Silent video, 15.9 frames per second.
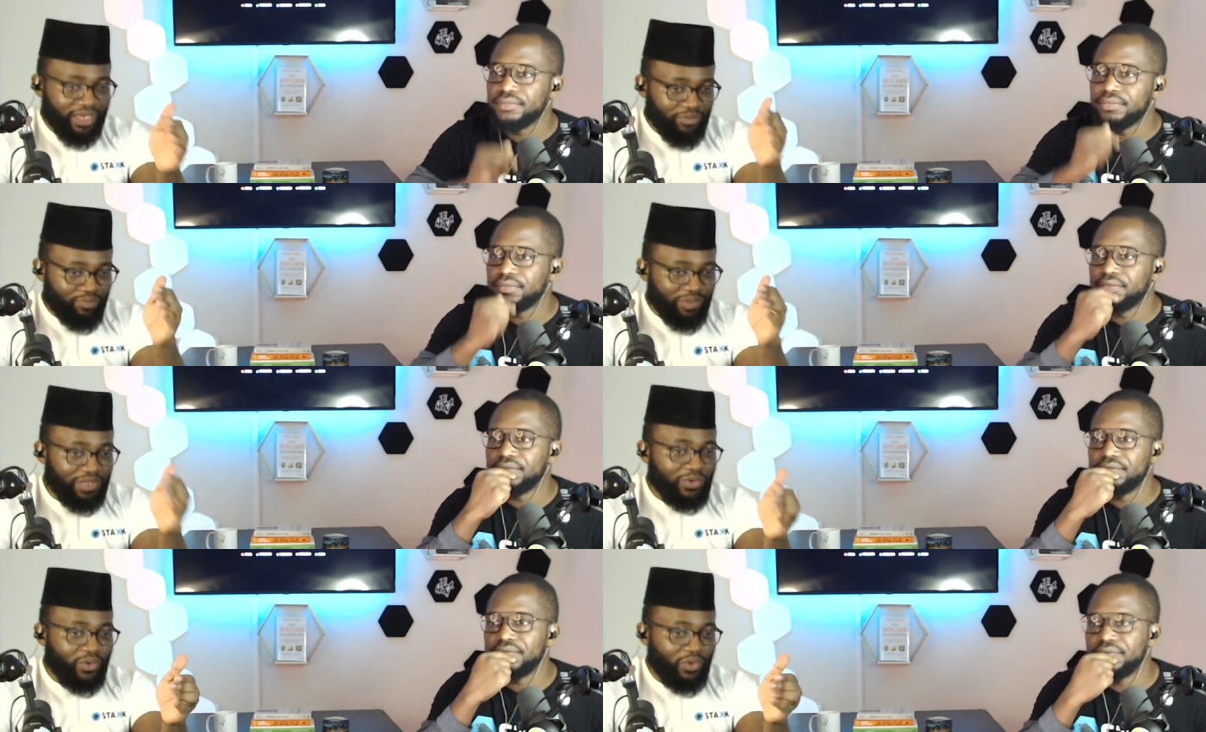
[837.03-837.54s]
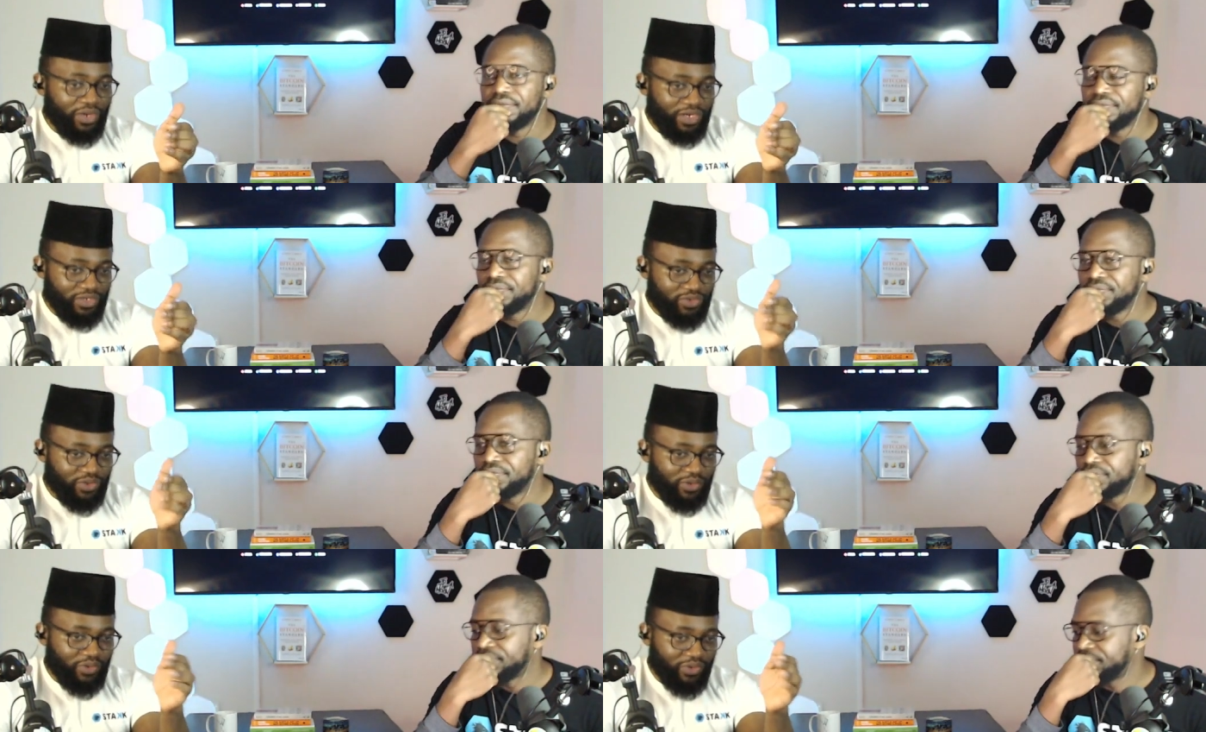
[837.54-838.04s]
Speaker 1: Bitcoin is
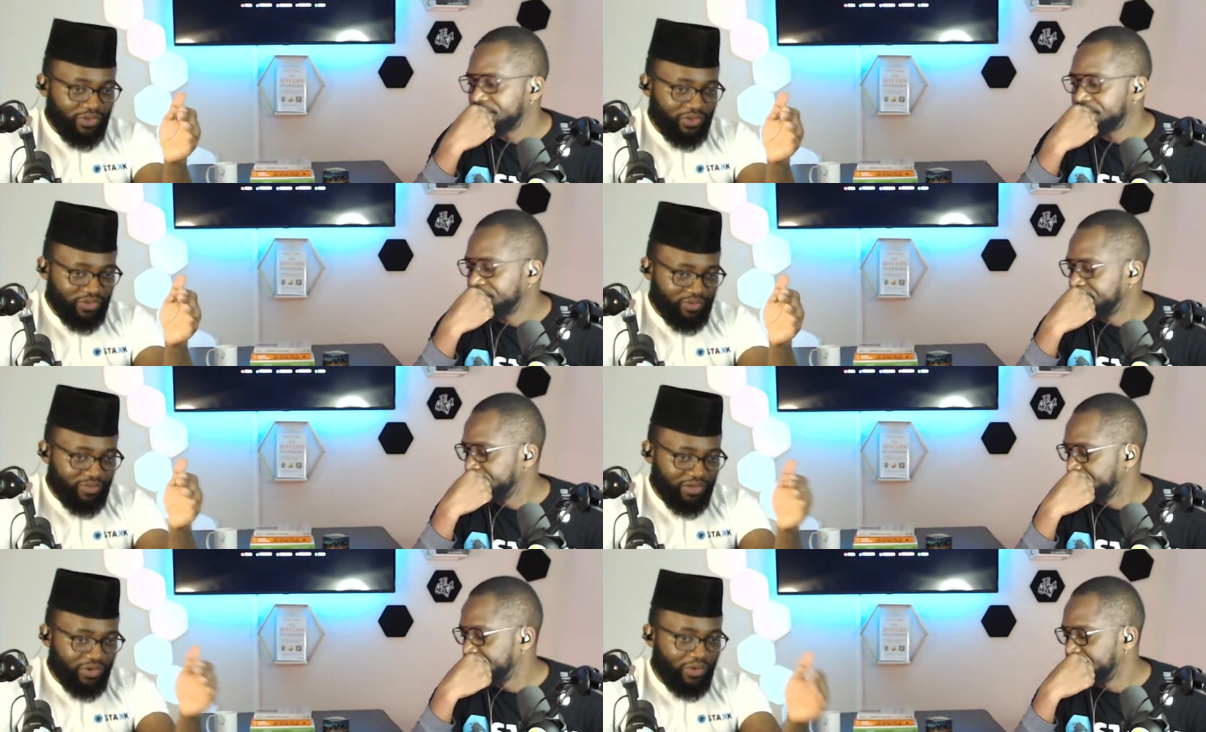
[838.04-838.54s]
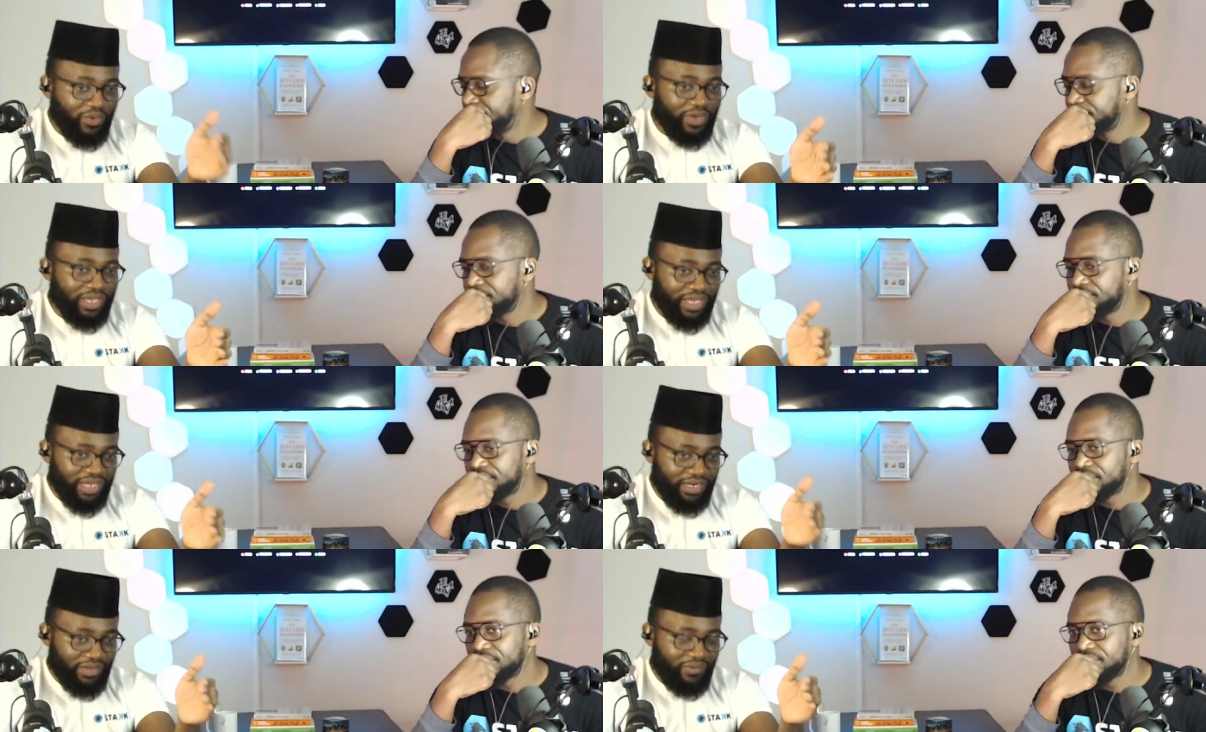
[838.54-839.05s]
not going to be going
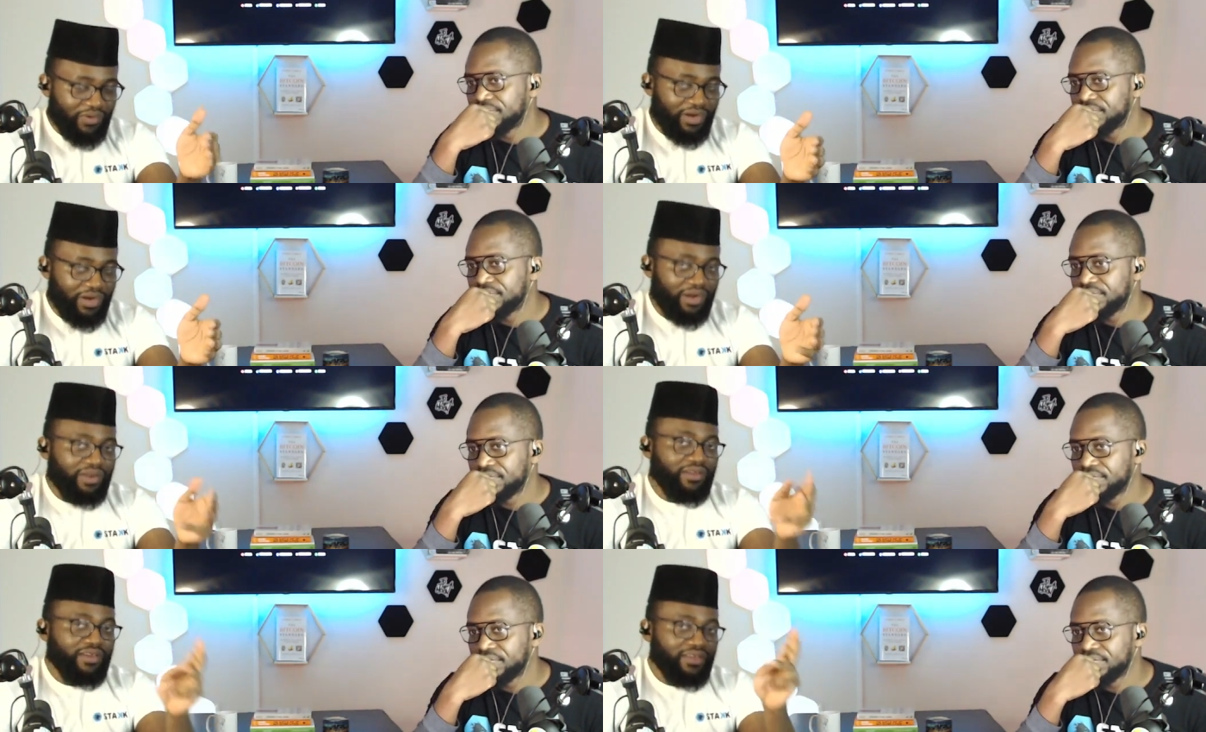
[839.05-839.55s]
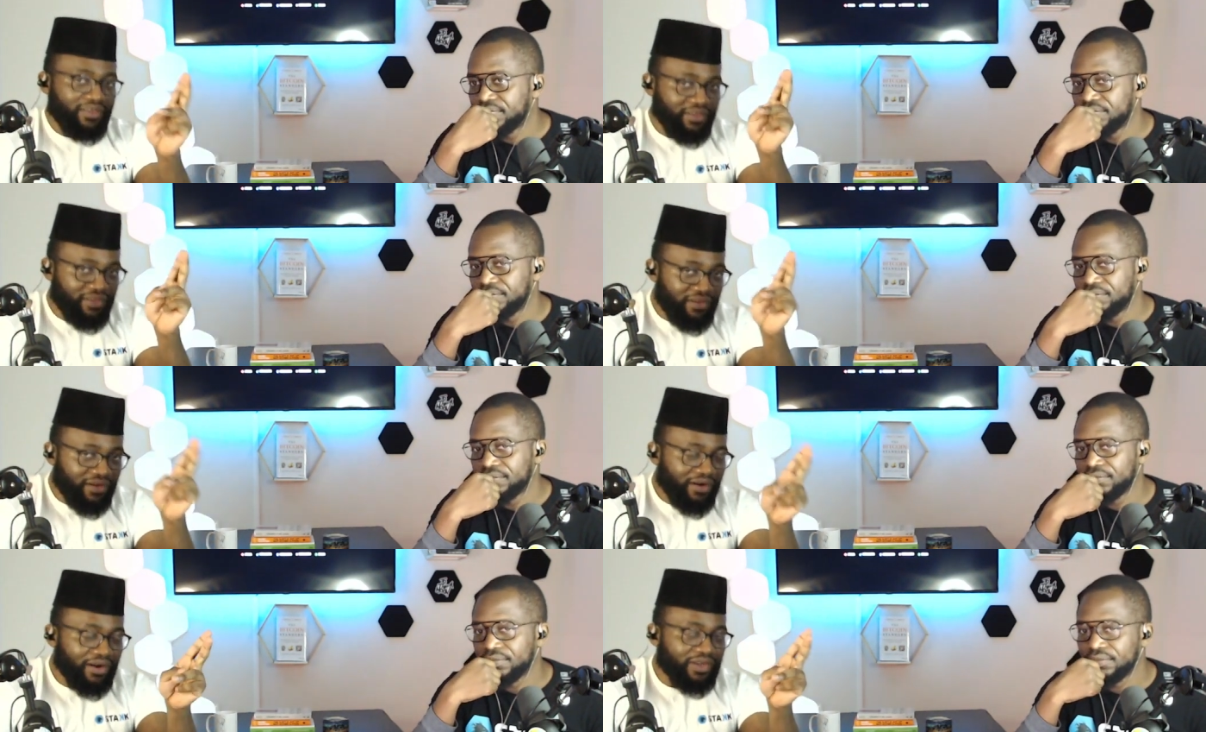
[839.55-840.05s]
anywhere, here
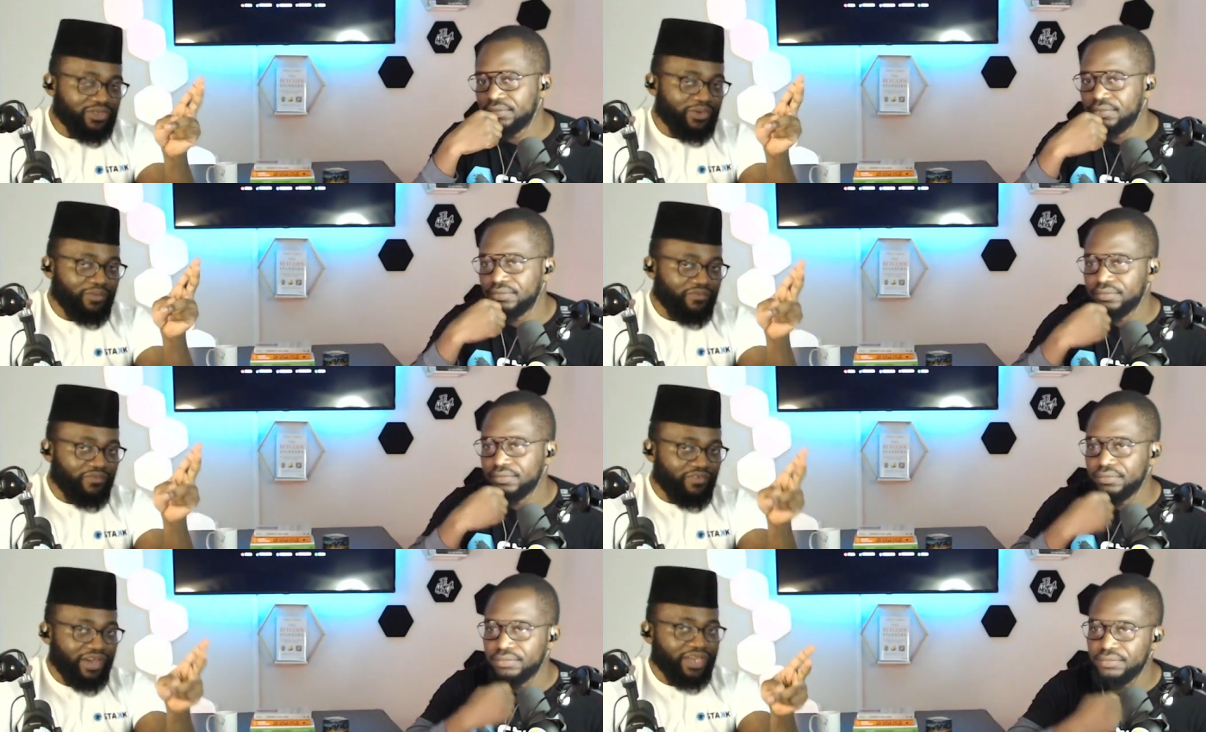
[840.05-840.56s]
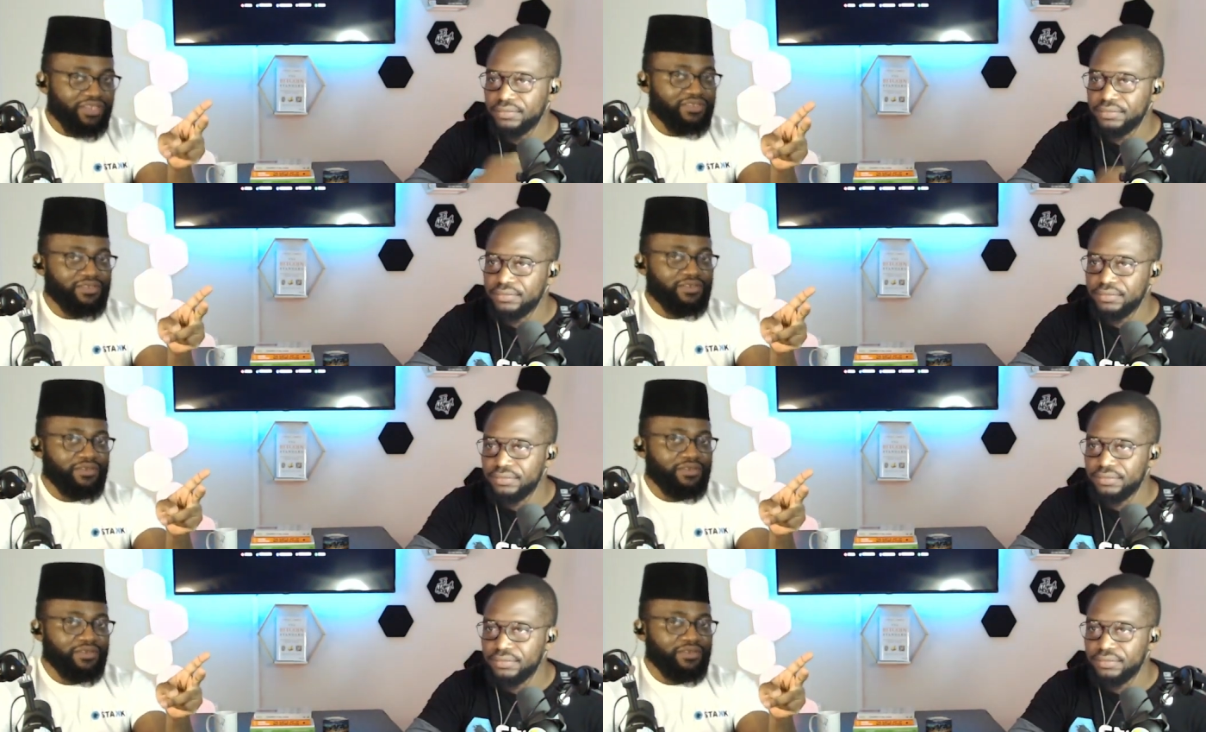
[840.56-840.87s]
are some facts.